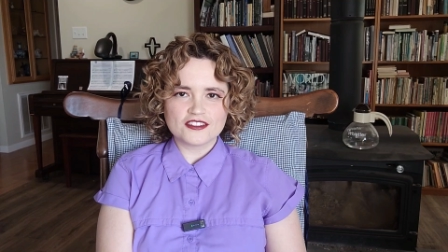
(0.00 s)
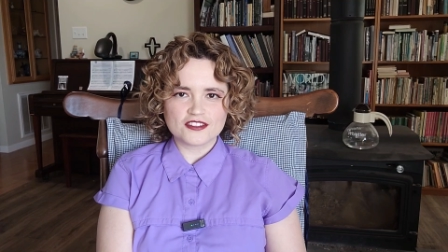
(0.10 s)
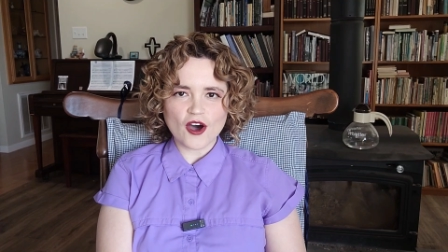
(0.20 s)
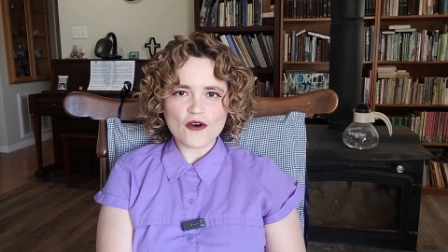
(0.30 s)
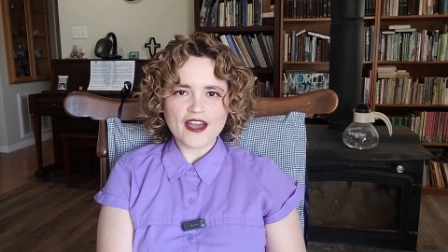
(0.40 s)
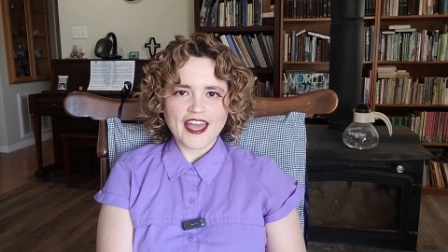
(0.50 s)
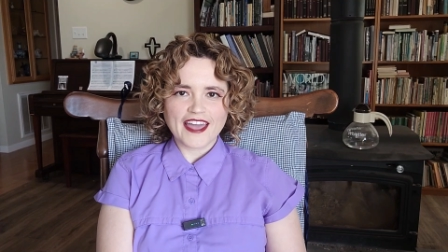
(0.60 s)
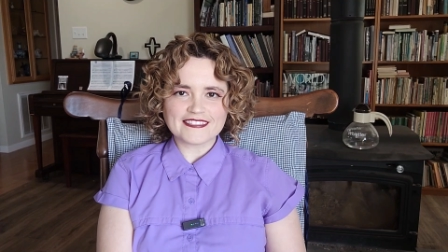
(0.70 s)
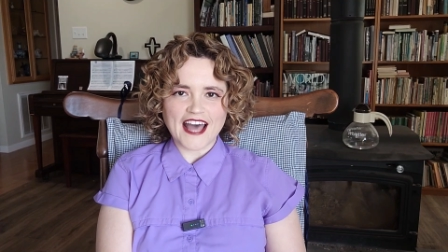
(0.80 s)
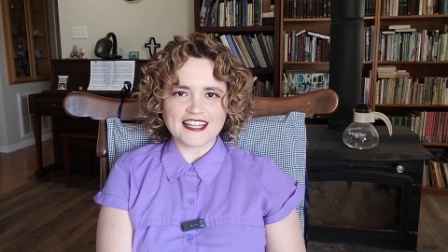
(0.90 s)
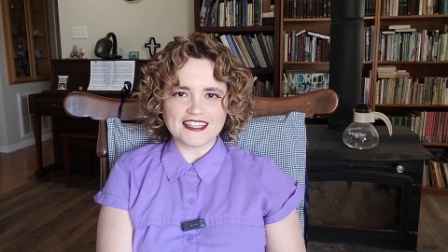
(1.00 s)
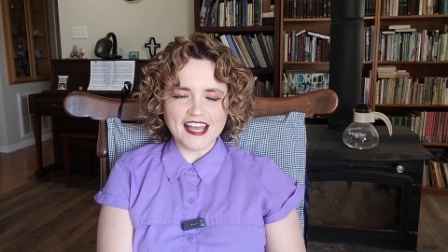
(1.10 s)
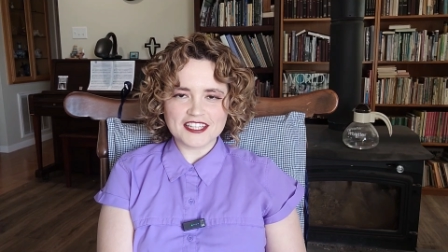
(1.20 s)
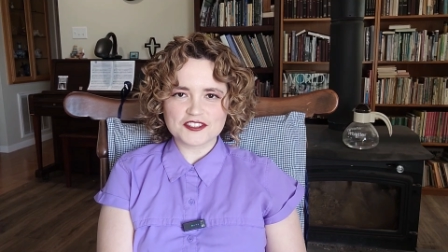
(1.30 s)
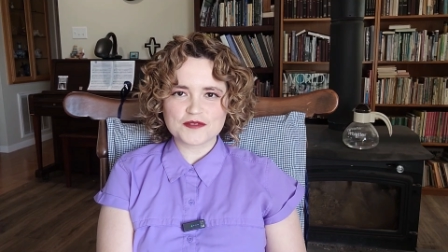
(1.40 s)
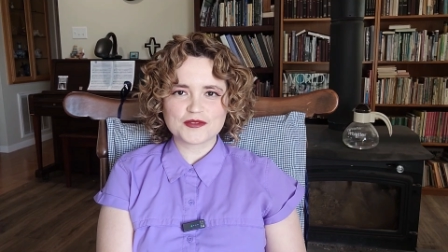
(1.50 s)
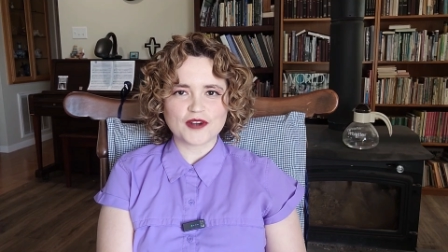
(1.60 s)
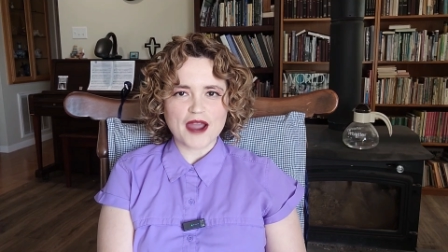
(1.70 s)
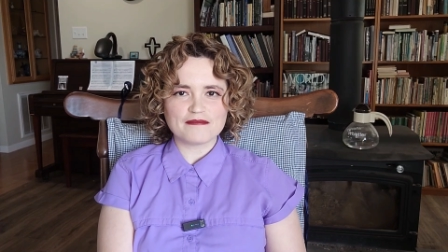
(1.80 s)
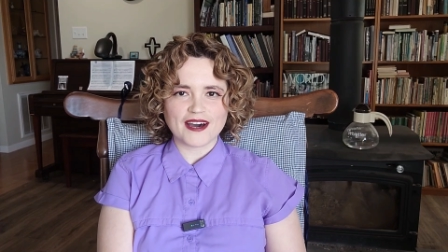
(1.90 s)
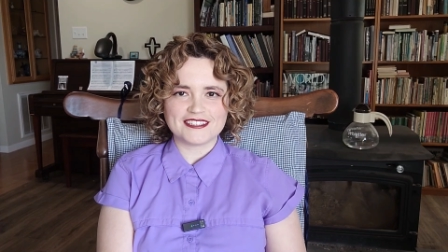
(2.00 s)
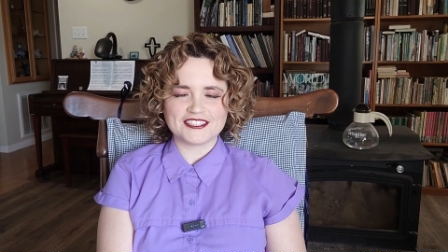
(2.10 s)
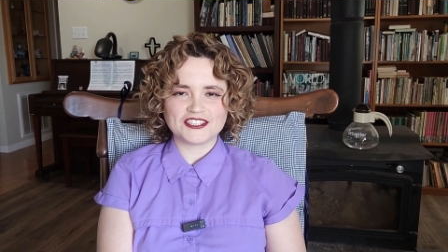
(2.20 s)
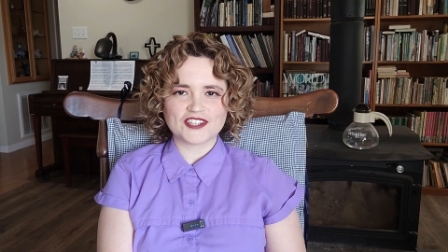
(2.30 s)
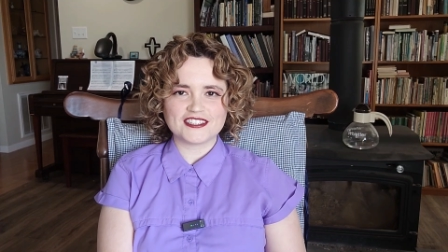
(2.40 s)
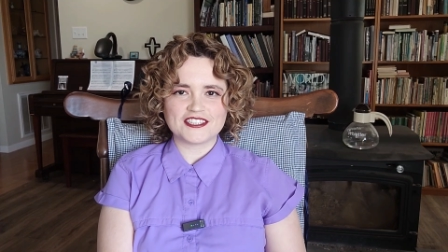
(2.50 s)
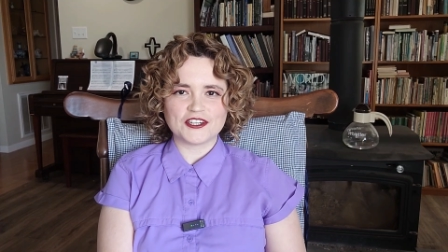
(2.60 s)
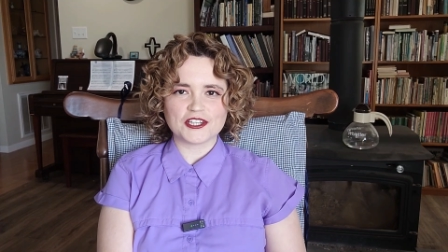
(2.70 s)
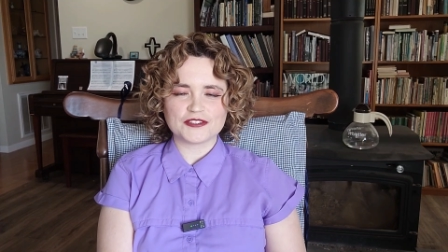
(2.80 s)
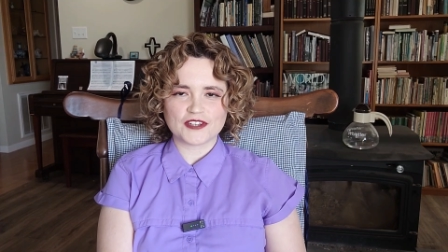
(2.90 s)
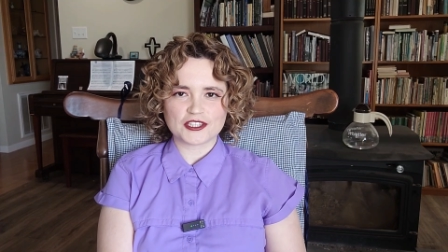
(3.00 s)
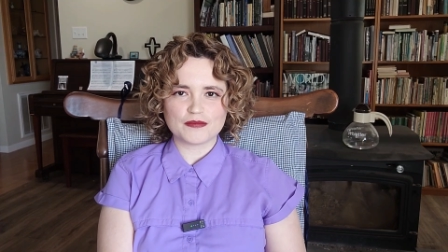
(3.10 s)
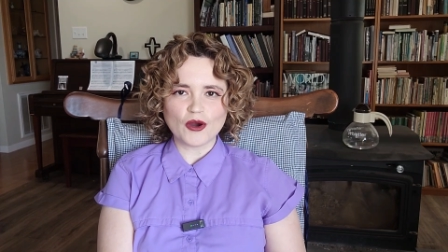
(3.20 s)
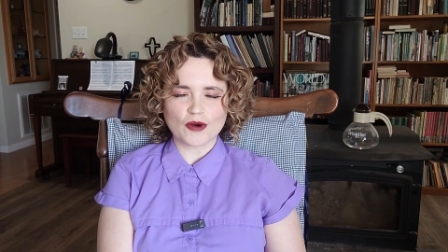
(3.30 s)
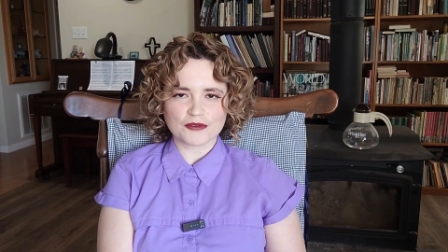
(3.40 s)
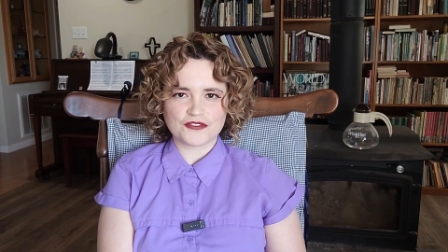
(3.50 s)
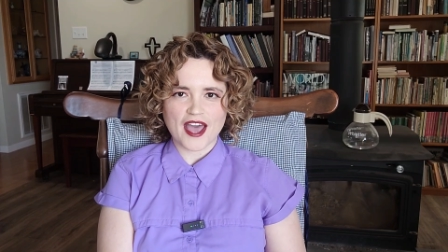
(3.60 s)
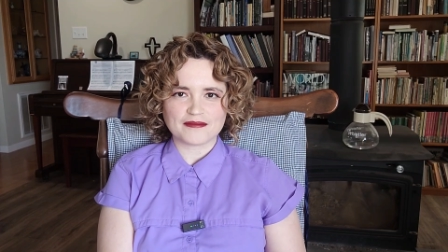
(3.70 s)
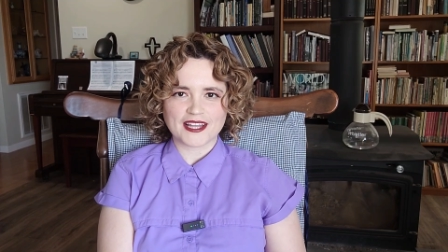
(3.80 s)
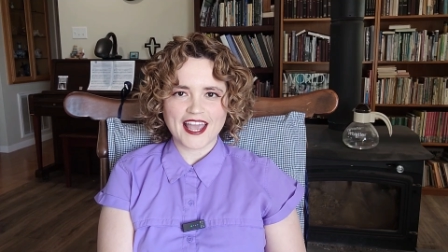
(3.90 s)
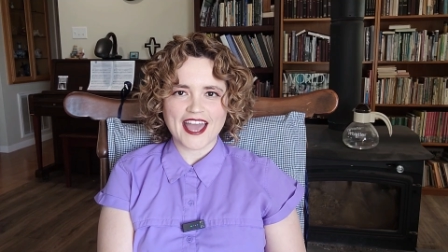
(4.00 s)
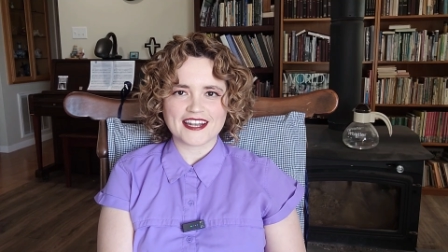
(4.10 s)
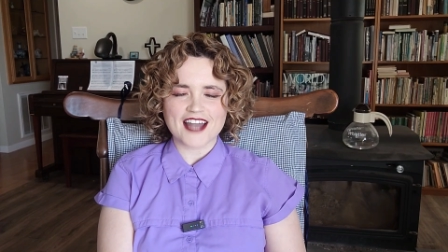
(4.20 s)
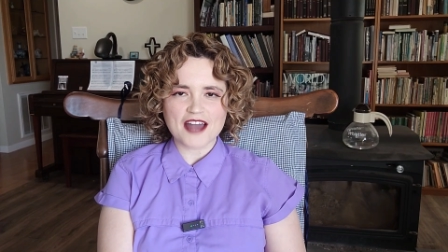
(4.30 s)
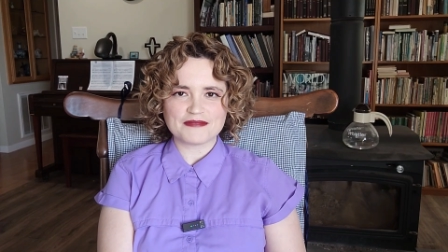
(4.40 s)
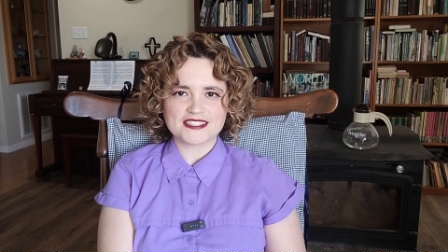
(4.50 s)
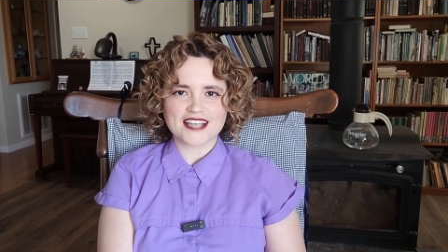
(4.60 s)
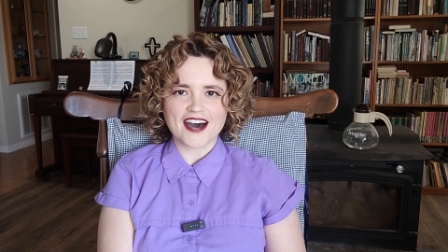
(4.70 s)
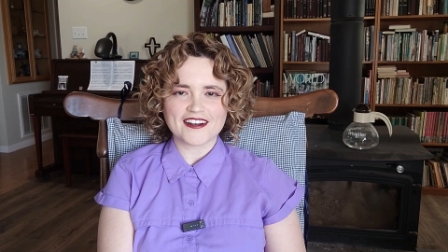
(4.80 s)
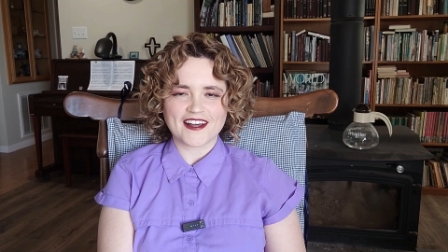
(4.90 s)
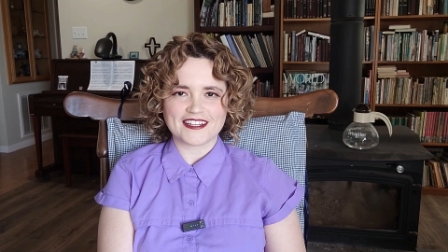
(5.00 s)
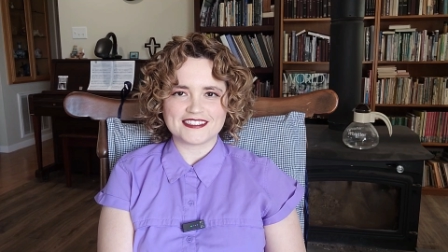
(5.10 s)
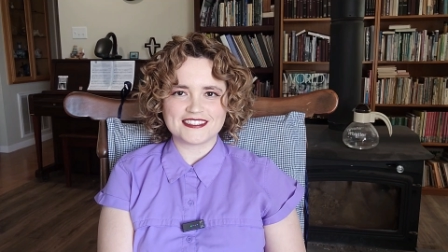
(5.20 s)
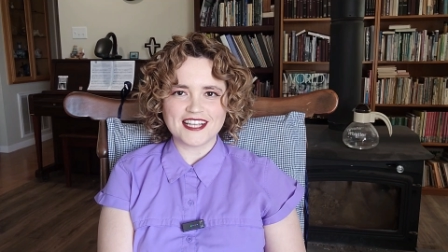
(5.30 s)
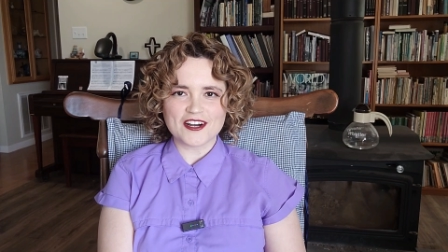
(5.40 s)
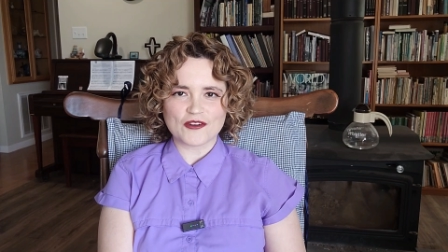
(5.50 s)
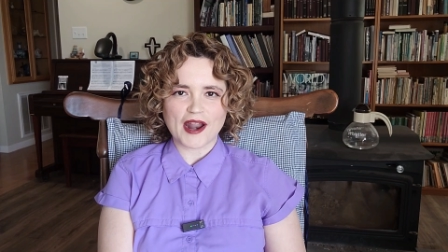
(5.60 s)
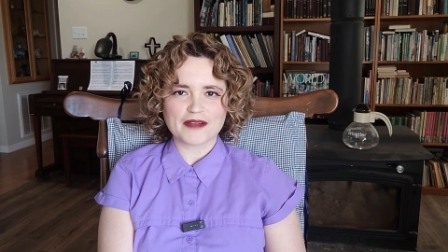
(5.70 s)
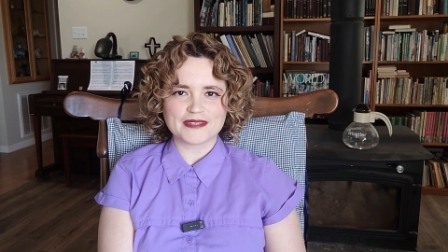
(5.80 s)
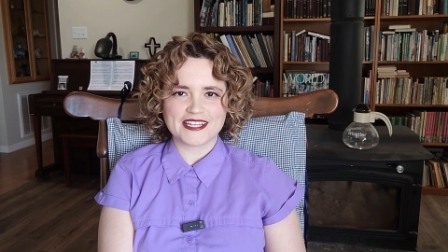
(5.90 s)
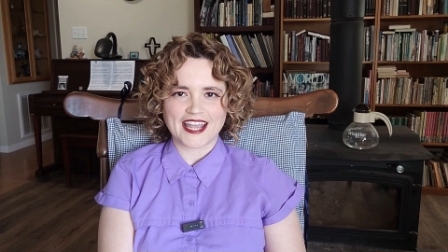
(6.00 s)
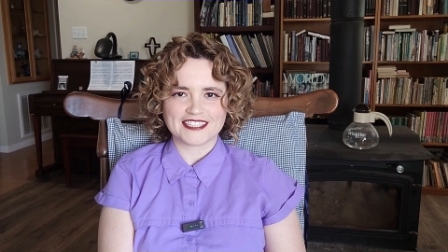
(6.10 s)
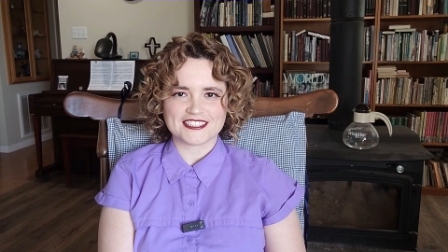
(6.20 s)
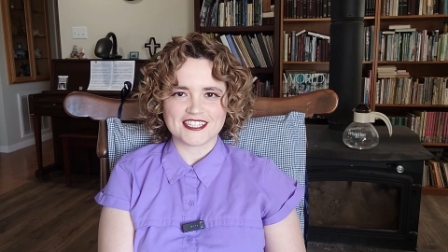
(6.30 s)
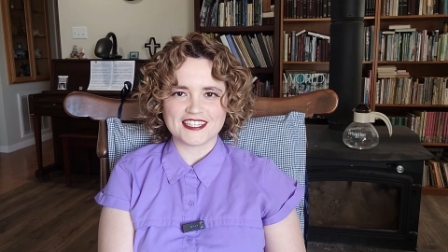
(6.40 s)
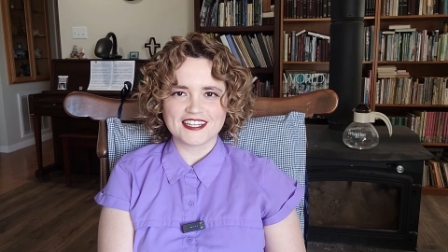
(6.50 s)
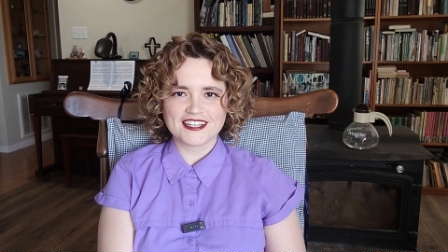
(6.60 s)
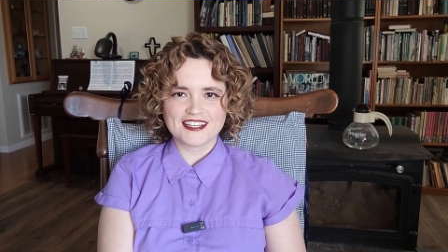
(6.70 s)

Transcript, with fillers: So hit that like and subscribe button to join the neurodiverse bookworm family and not miss out on a single recommendation.